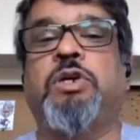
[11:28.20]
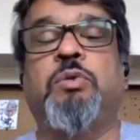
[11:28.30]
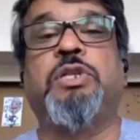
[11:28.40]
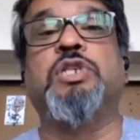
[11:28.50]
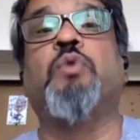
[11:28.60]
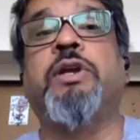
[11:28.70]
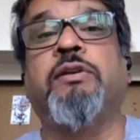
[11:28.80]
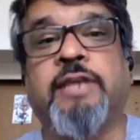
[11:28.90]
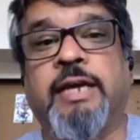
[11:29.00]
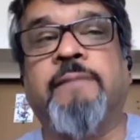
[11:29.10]
And actually, I would
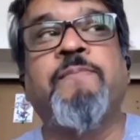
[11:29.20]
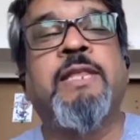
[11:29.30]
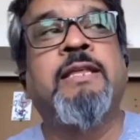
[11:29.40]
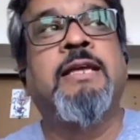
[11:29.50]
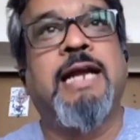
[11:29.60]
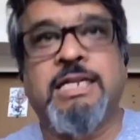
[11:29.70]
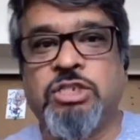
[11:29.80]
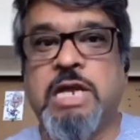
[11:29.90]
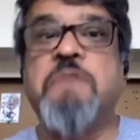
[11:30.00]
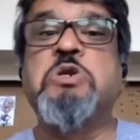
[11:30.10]
go out and ask.
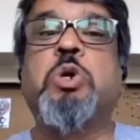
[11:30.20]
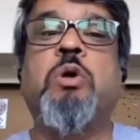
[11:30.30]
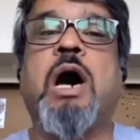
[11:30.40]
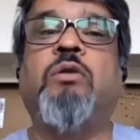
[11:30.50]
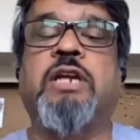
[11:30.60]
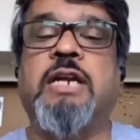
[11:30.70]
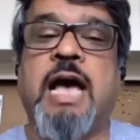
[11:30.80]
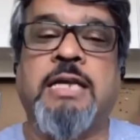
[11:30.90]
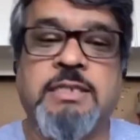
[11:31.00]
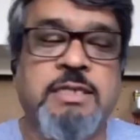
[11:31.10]
We lived in a
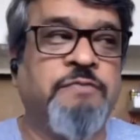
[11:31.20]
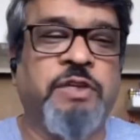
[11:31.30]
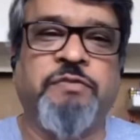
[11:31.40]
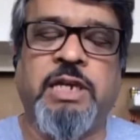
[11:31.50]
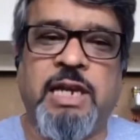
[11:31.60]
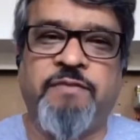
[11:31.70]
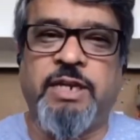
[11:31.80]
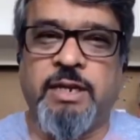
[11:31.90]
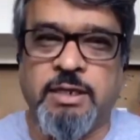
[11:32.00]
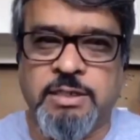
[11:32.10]
Sadashivpet, Pune,
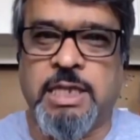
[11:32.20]
Vada,